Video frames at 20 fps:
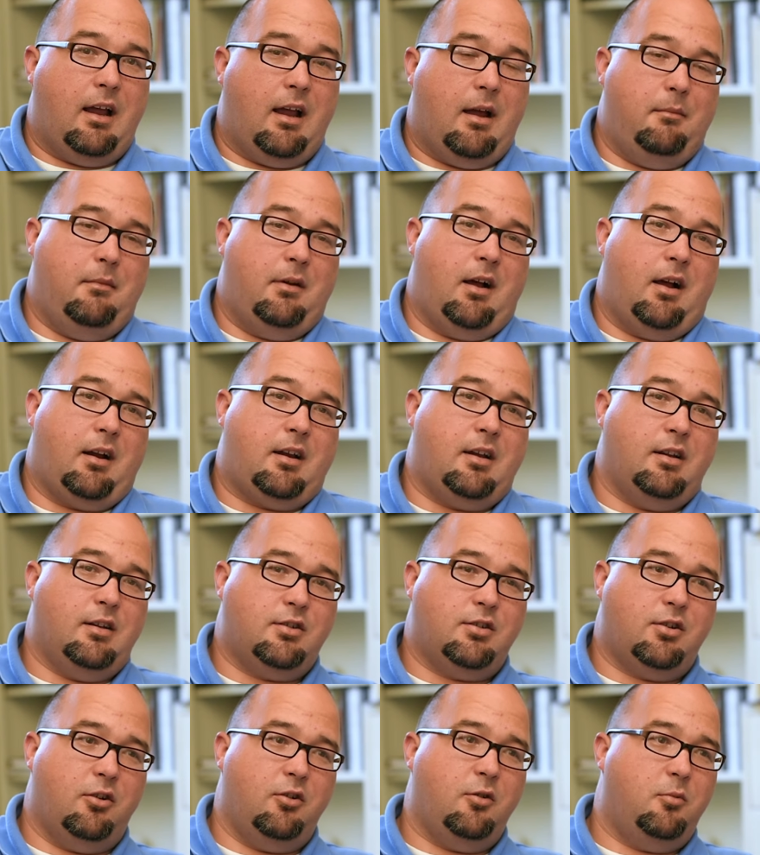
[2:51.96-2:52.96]
I'm not
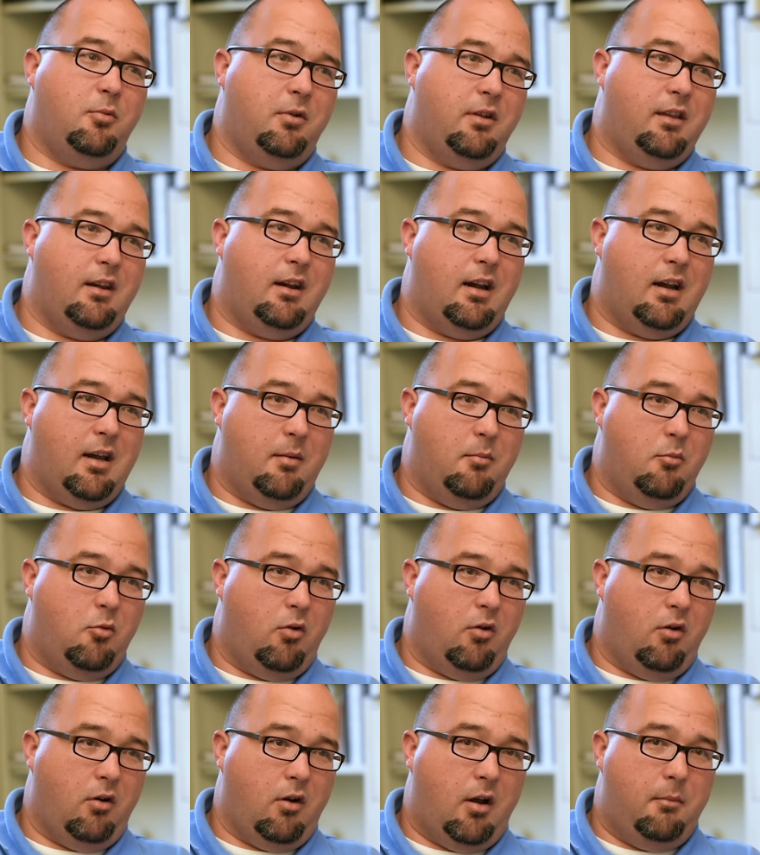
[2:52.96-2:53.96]
concerned with it
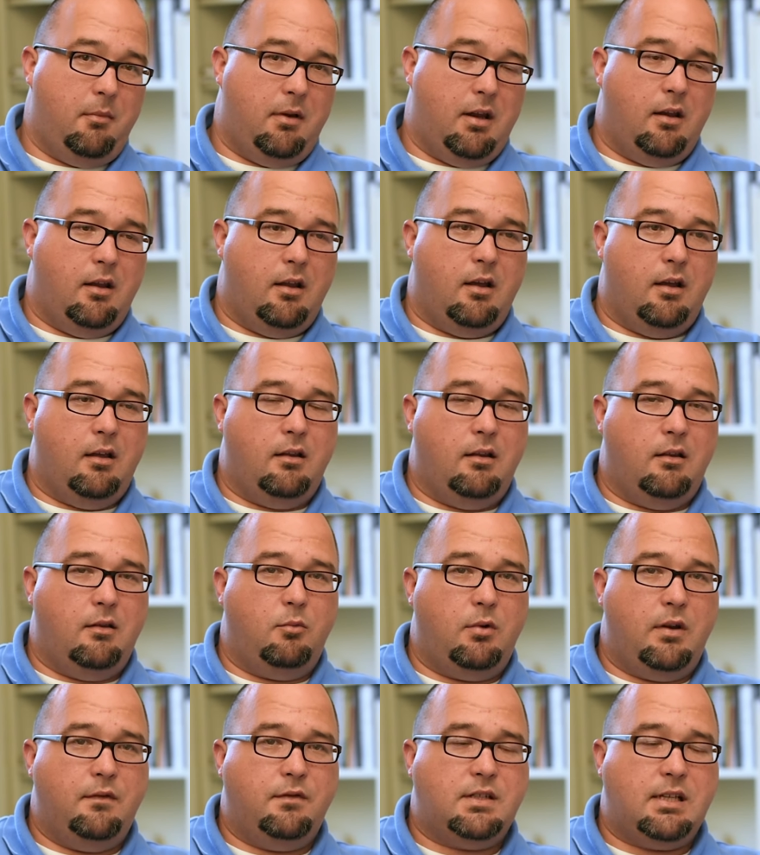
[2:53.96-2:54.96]
anymore. I mean, the,
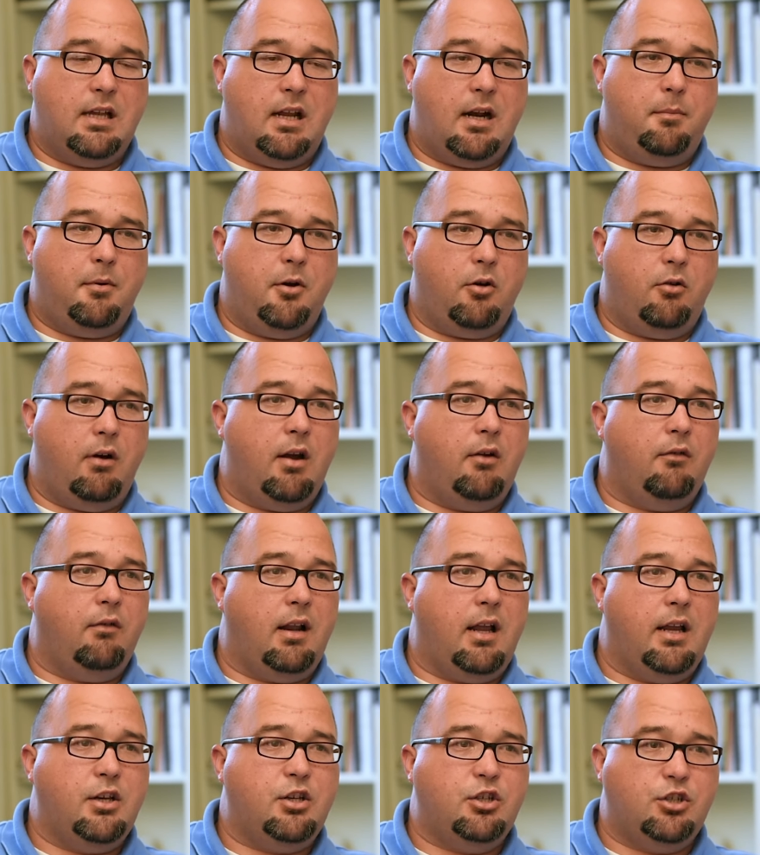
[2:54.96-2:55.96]
we've set up a great
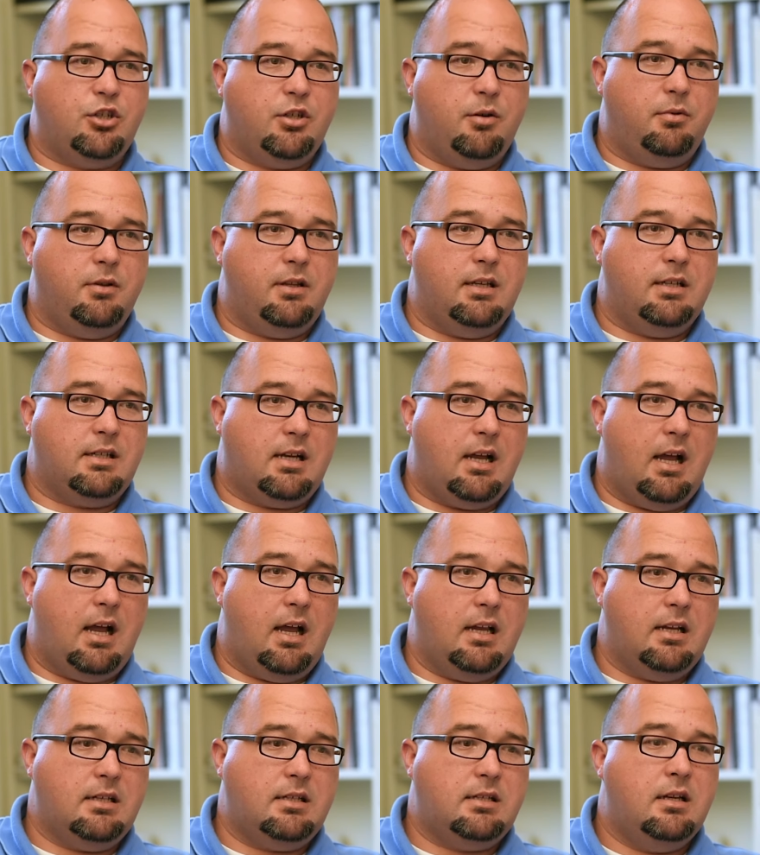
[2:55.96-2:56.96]
relationship with these
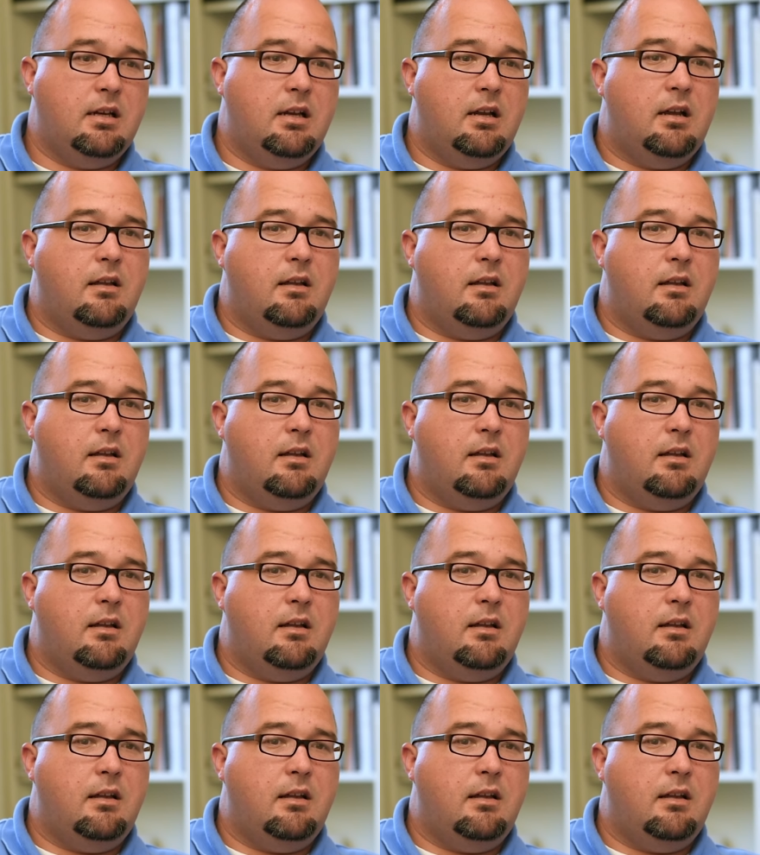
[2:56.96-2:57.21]
guys.